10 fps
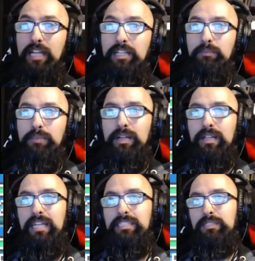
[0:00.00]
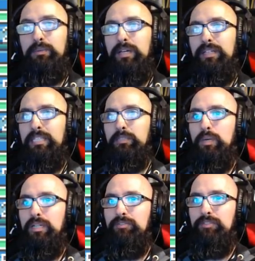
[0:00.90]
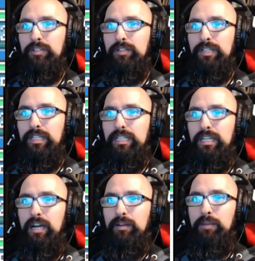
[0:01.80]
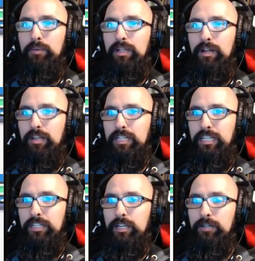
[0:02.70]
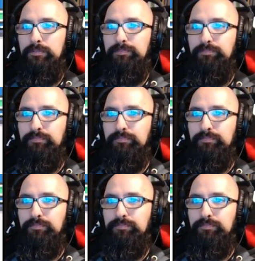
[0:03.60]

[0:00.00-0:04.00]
god, you're paralyzed as well. That's wonderful. Alright, well, Hark, in you go.